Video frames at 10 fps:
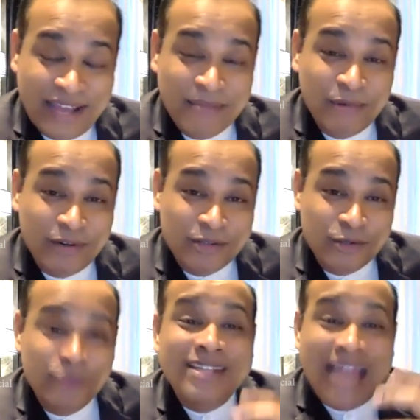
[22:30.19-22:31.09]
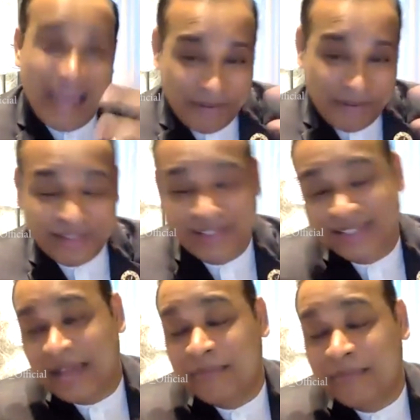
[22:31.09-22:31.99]
I'm not so much happy with this.
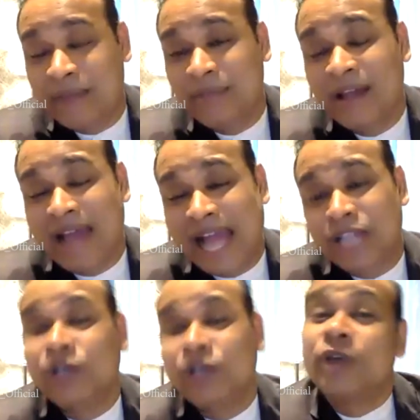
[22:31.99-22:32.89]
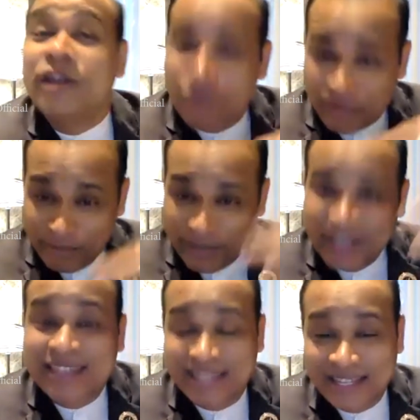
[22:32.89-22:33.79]
I'm actually looking for
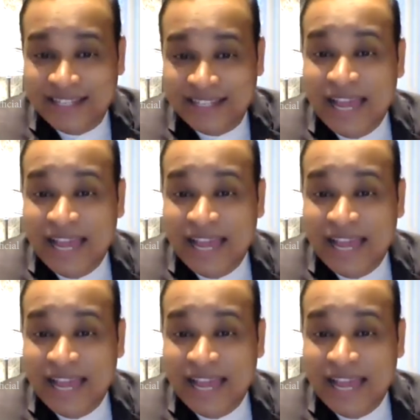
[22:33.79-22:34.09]
bigger things.